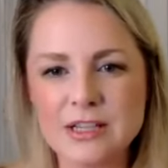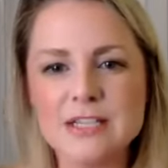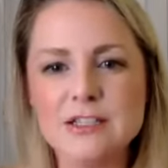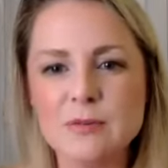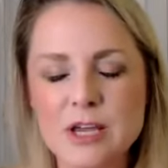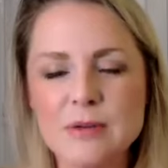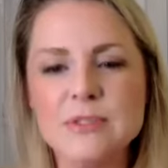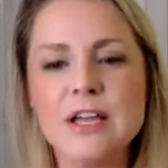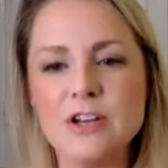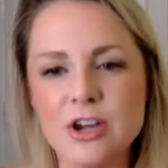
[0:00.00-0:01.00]
Like
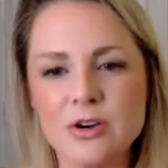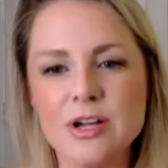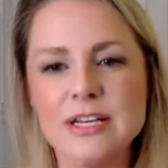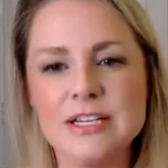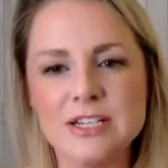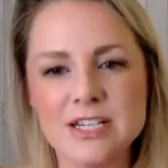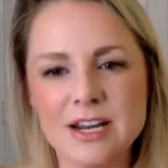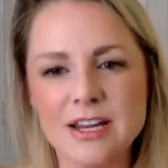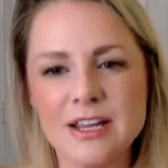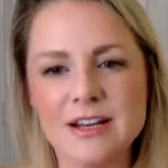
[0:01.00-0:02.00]
sometimes I know I need to
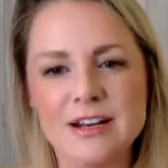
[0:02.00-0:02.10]
check in and